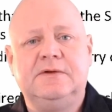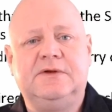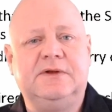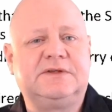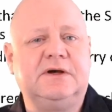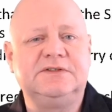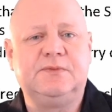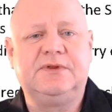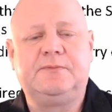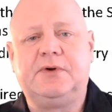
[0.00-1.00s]
To discuss
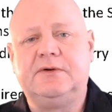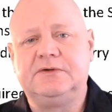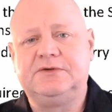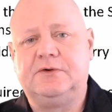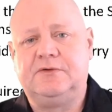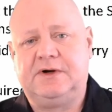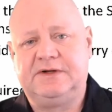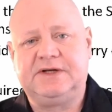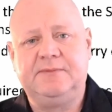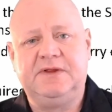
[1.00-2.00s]
with the product owner in a
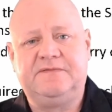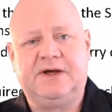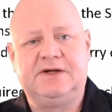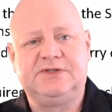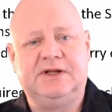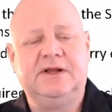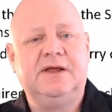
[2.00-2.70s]
timely fashion